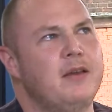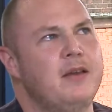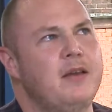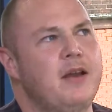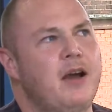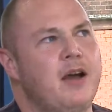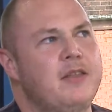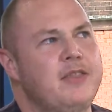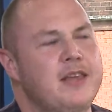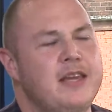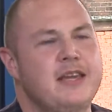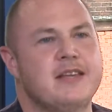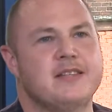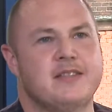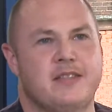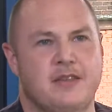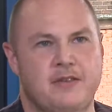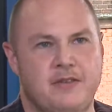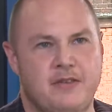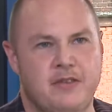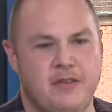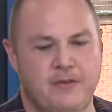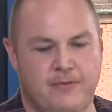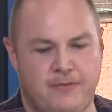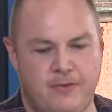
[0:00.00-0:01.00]
I think it's
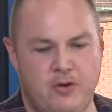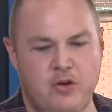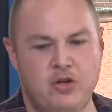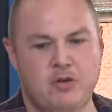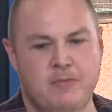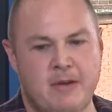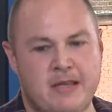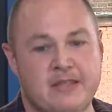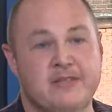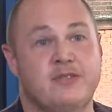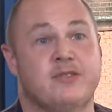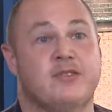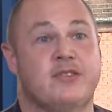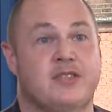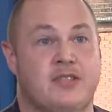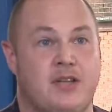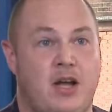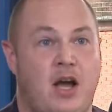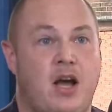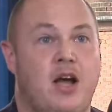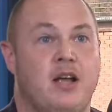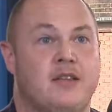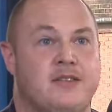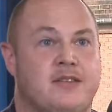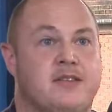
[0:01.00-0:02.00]
the fundamental
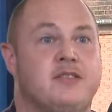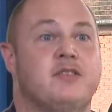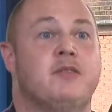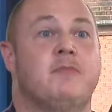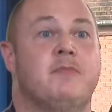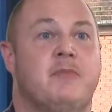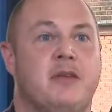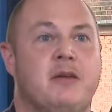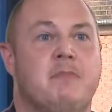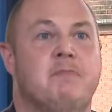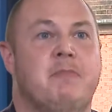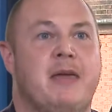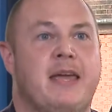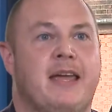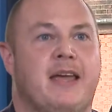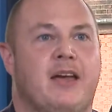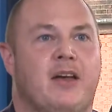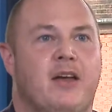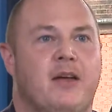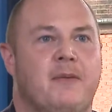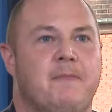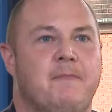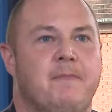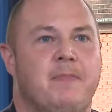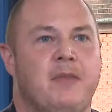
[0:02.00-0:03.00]
start to something
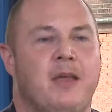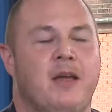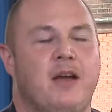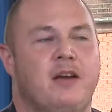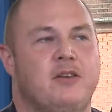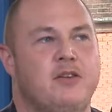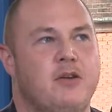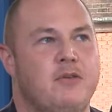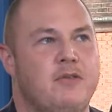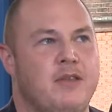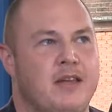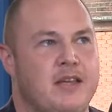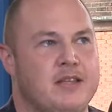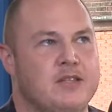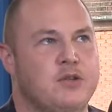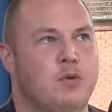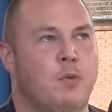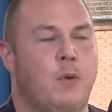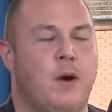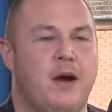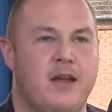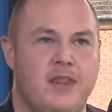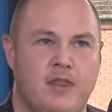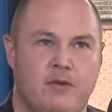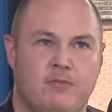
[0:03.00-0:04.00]
bigger. I don't think it's
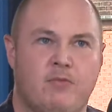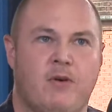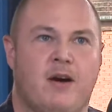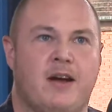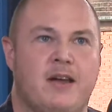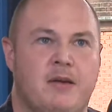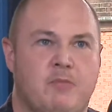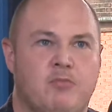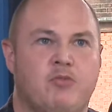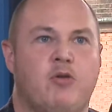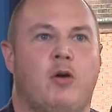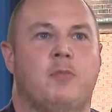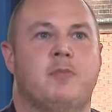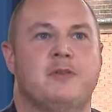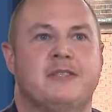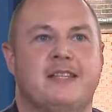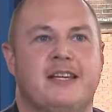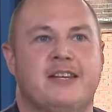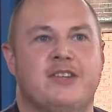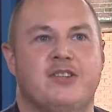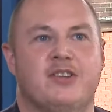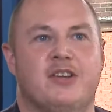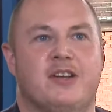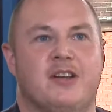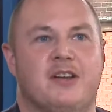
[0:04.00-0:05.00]
quite the right
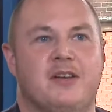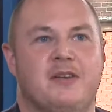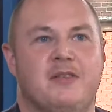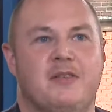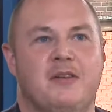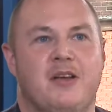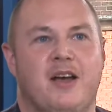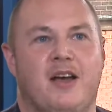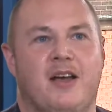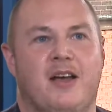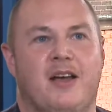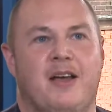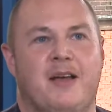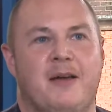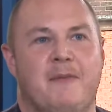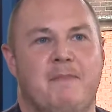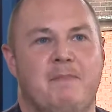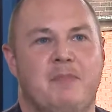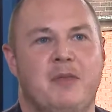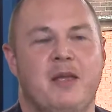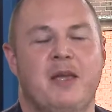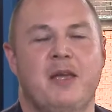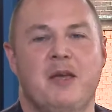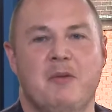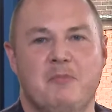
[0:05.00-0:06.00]
proposition,
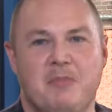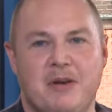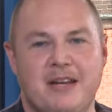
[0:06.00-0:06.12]
but